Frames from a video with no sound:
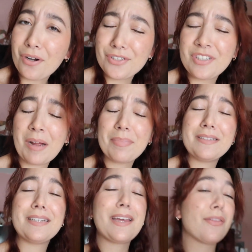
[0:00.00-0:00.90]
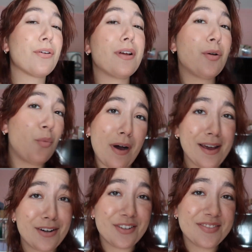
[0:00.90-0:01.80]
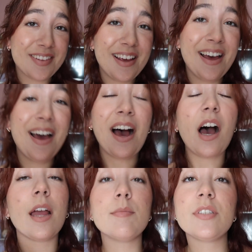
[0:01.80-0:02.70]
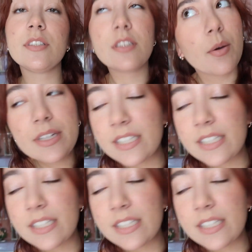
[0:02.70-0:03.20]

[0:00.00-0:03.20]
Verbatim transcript: yarn shopping together in a while. I'm so